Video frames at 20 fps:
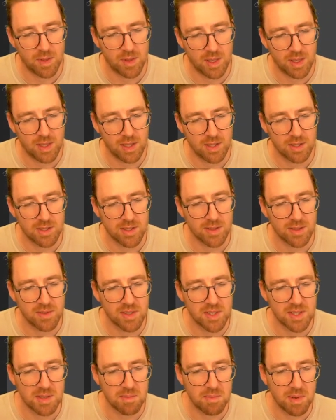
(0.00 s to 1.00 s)
It's
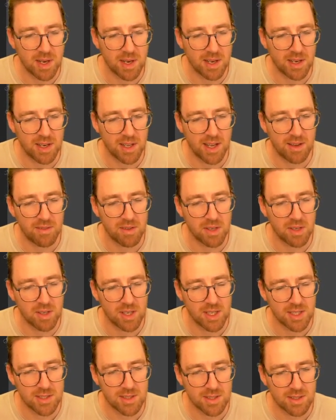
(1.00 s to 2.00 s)
obviously better to have a
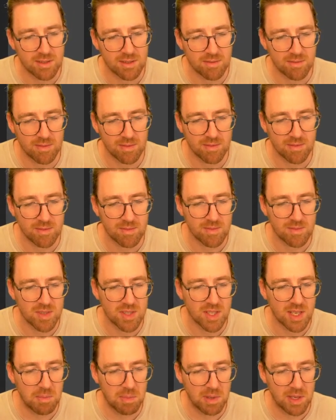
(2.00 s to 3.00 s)
nice
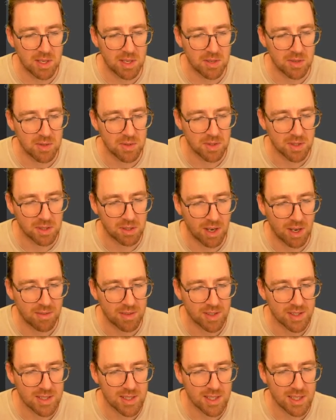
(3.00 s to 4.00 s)
CPU and
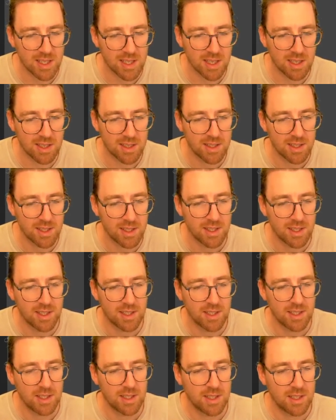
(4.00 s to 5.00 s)
graphics card,
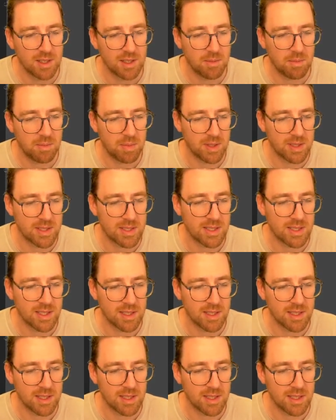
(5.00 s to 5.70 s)
but